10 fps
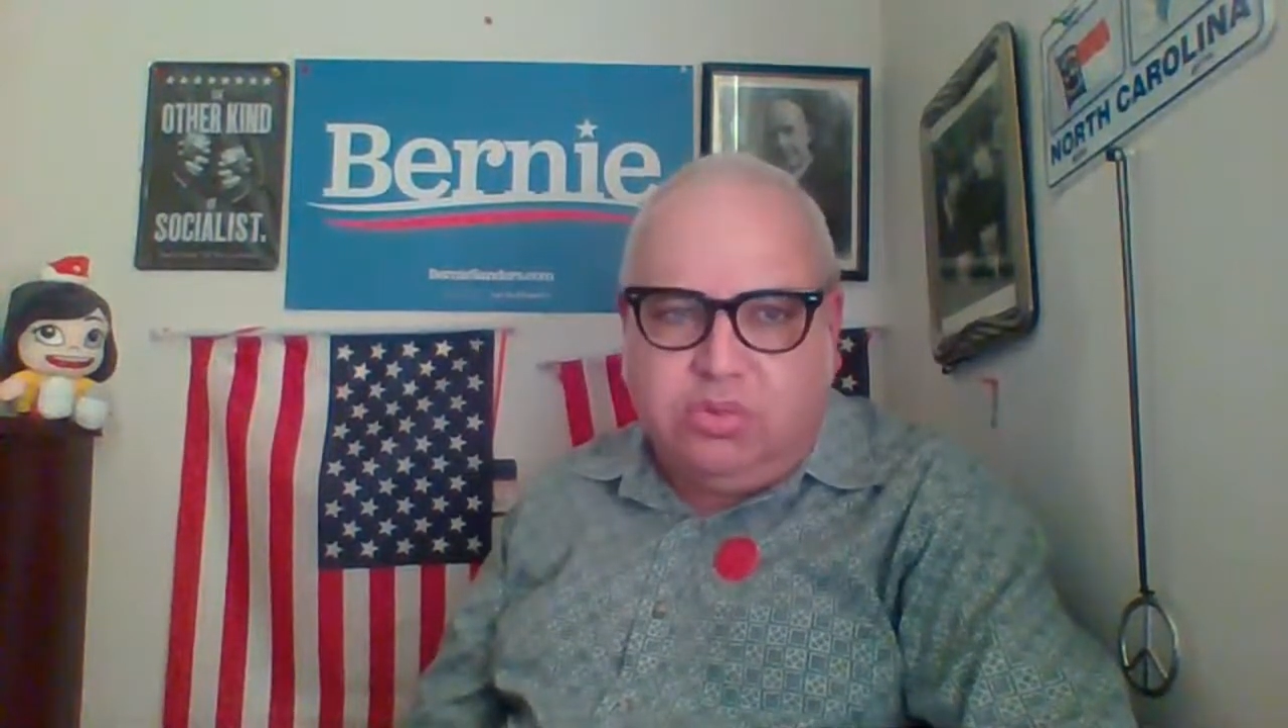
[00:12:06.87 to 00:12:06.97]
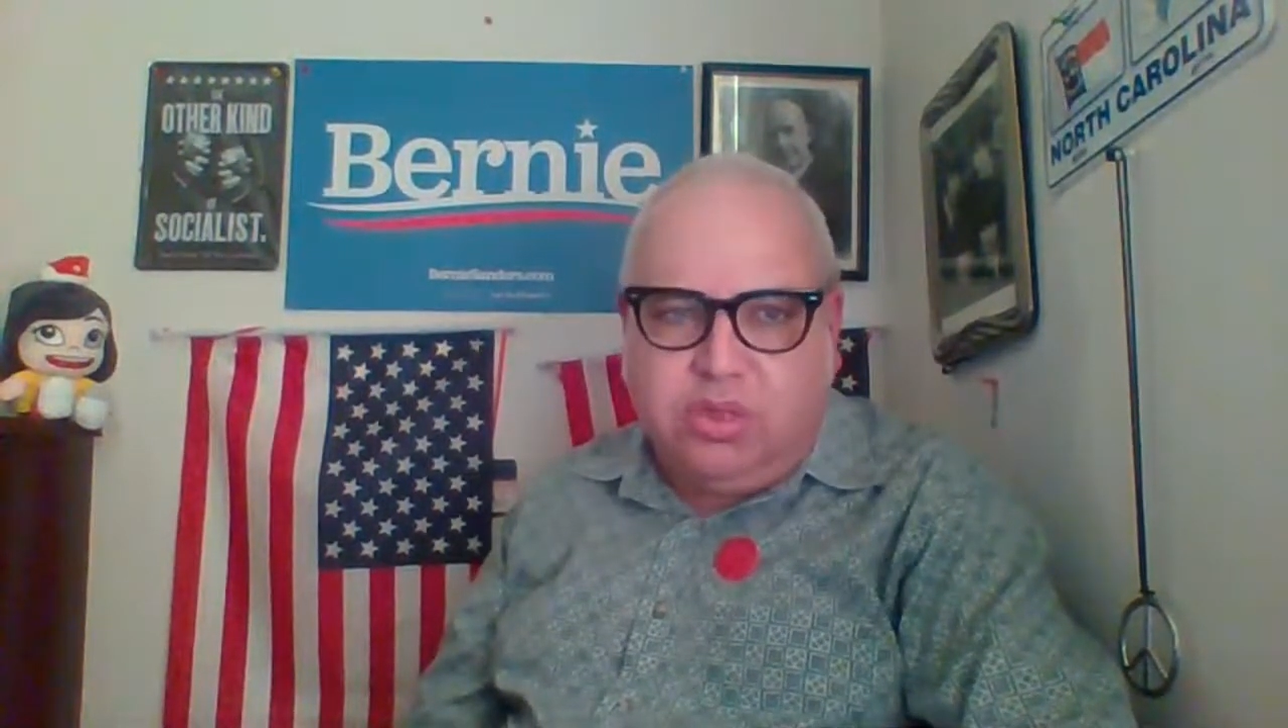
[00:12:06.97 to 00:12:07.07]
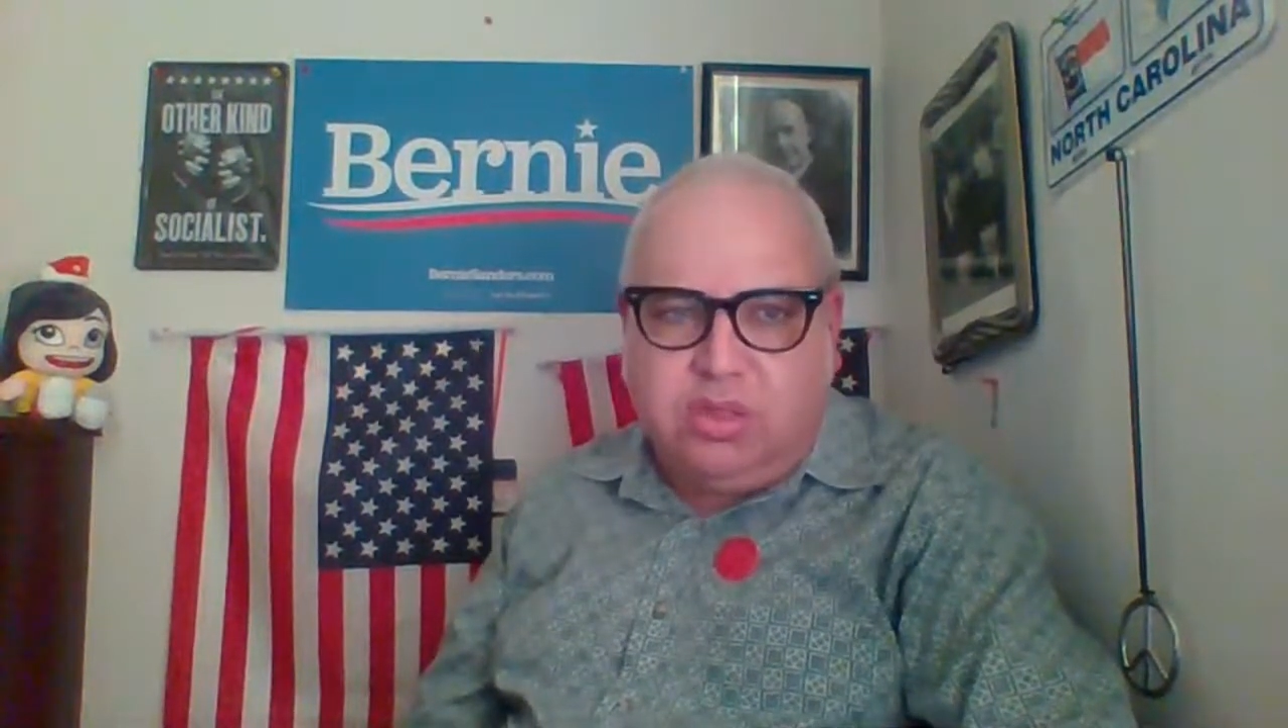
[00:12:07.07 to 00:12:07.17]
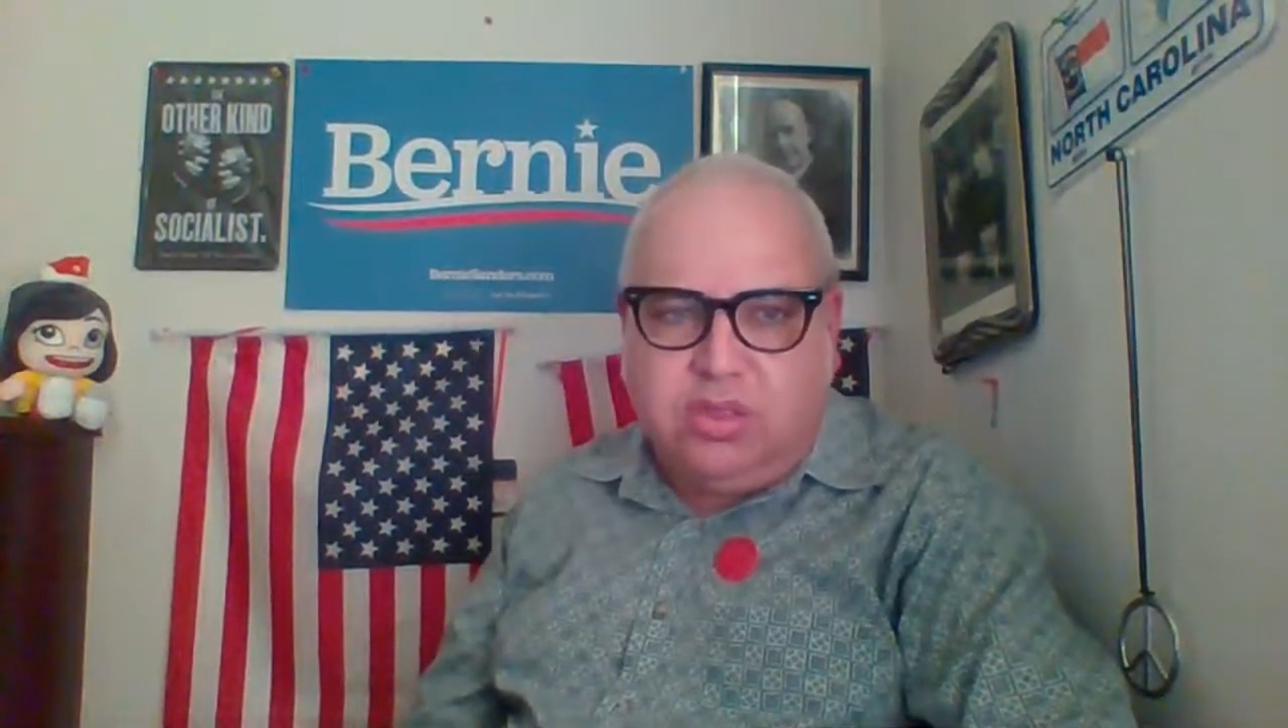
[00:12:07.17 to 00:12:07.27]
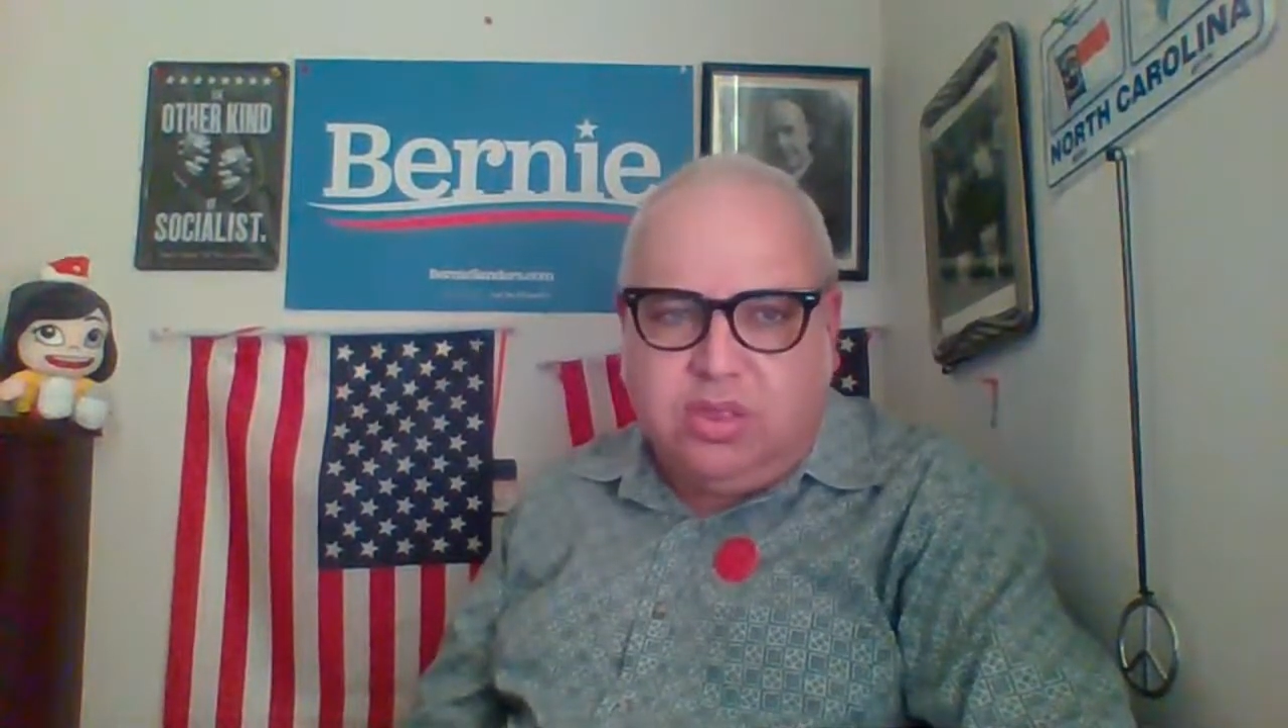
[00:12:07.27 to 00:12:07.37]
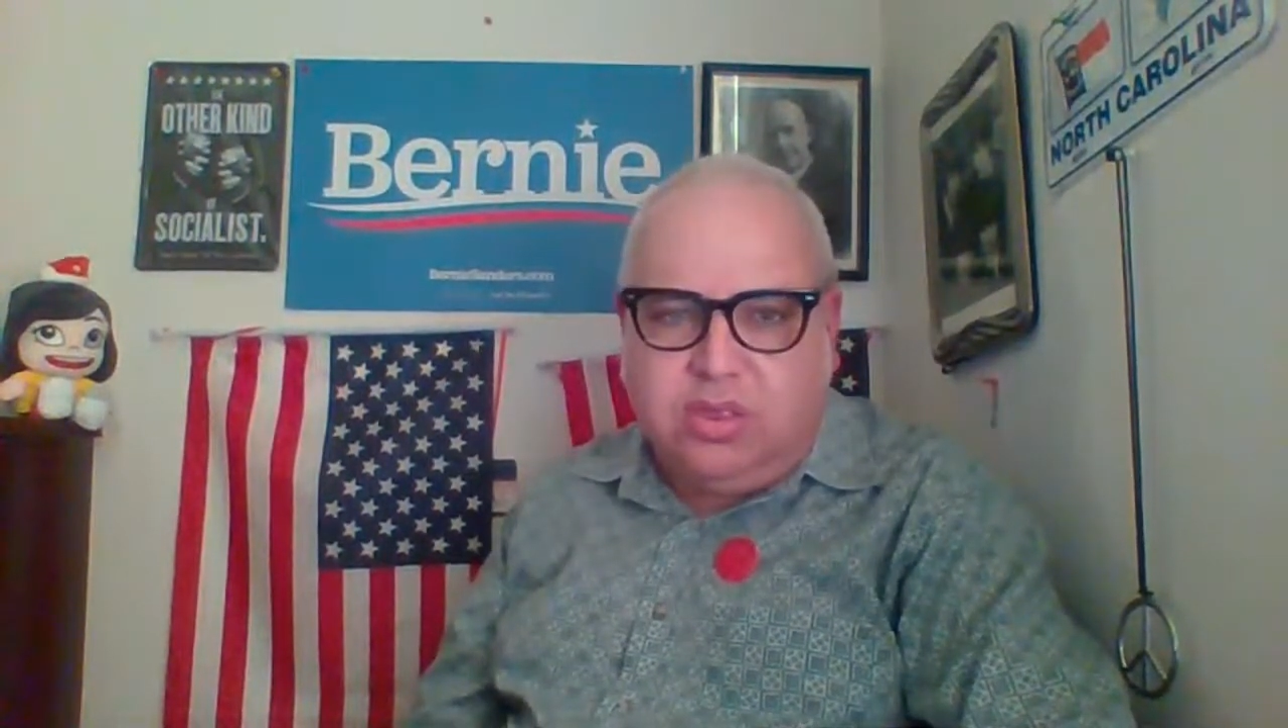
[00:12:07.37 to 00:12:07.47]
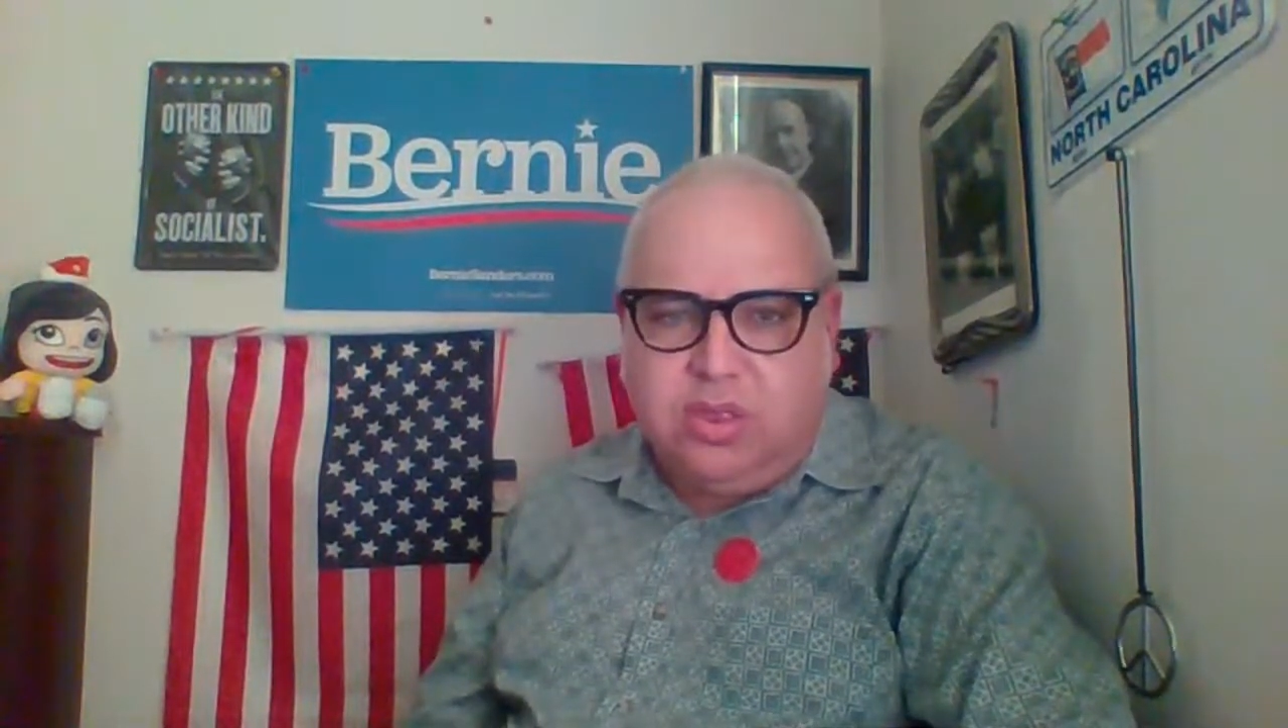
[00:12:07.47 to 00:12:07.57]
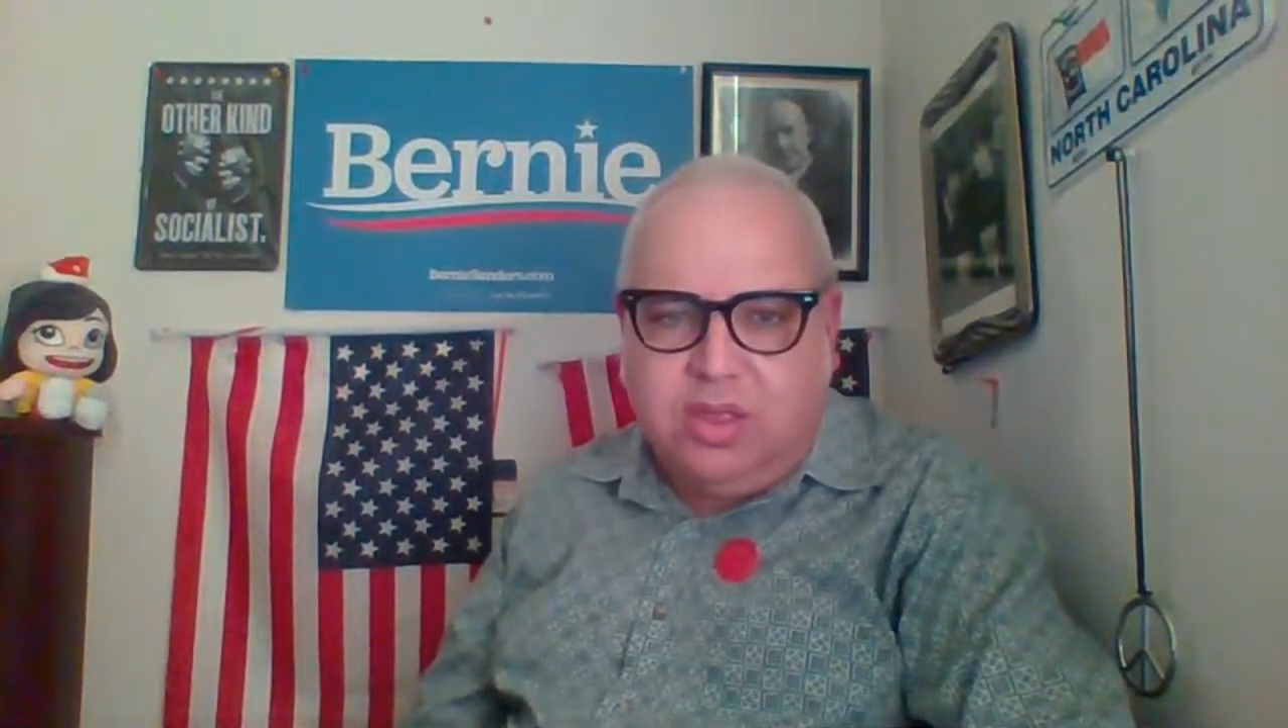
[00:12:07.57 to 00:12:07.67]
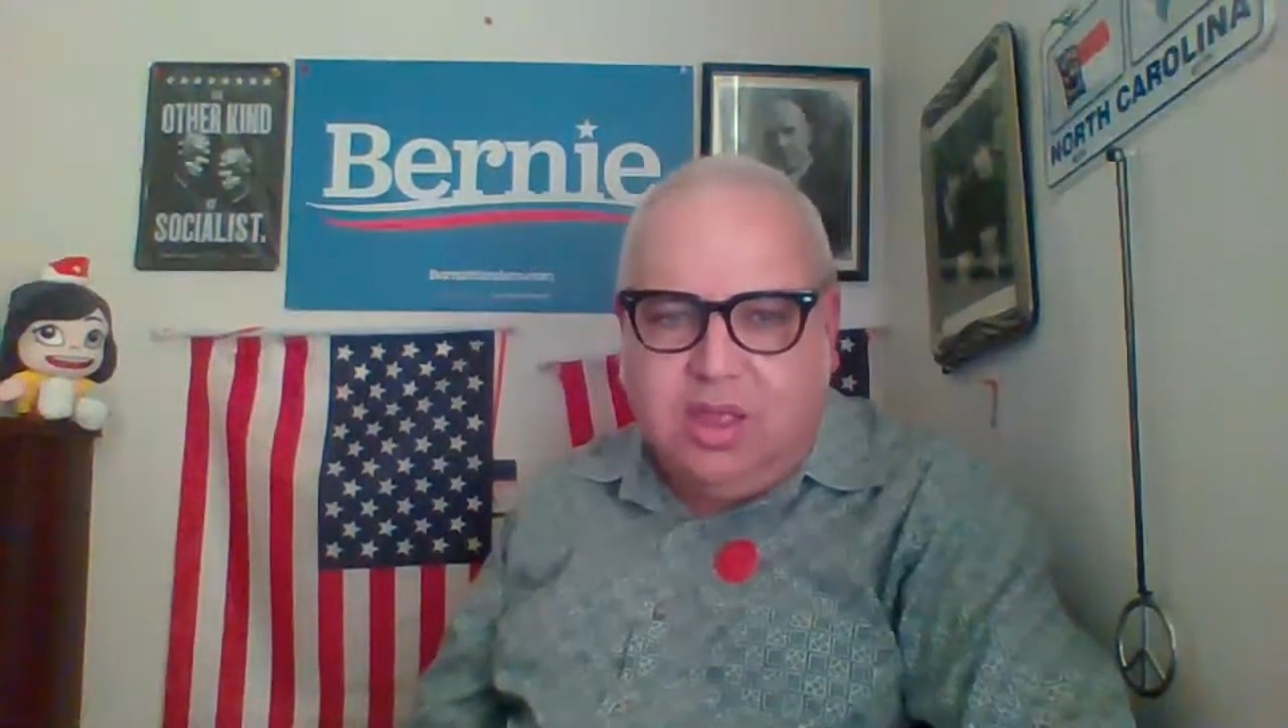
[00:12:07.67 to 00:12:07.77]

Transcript: justice